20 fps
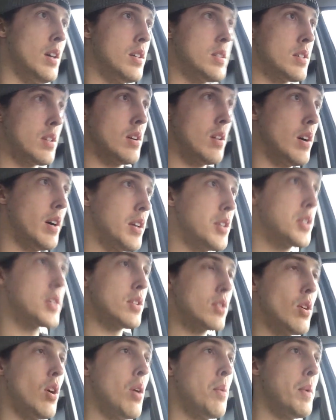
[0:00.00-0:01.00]
so I
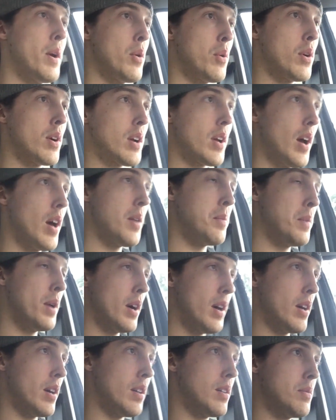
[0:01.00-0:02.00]
usually do all my work out of
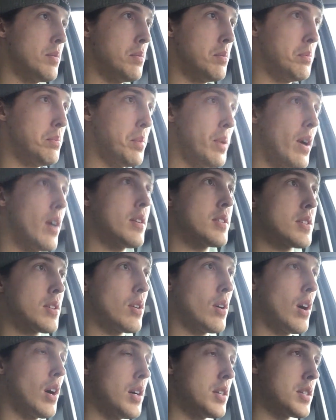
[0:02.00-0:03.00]
my parents'
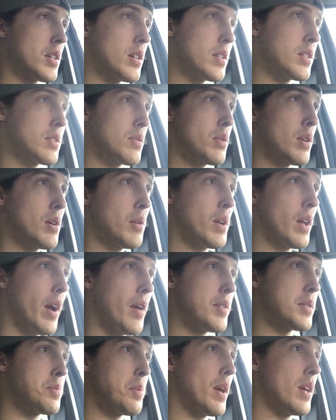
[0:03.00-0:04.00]
garage because we don't really
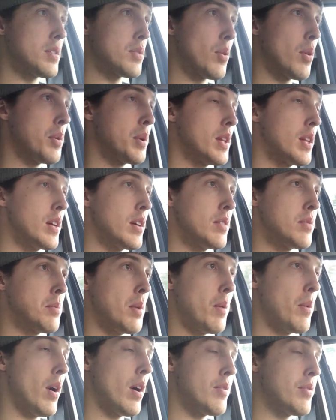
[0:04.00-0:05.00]
have space where we live,
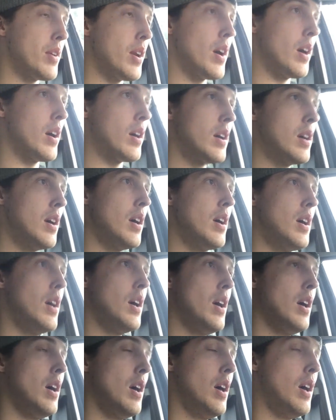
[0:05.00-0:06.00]
my wife and I.
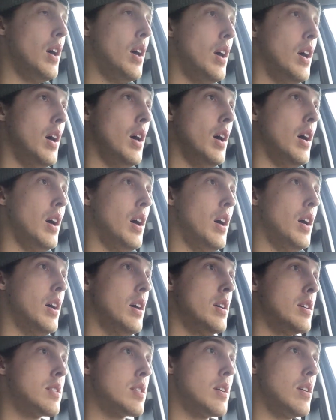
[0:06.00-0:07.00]

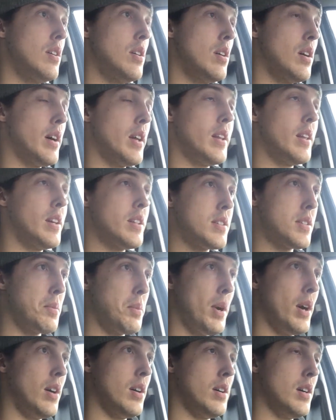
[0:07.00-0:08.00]
So, and it's
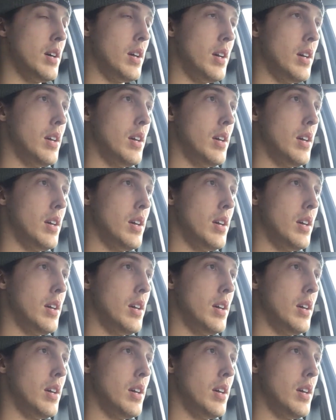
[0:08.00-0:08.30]
about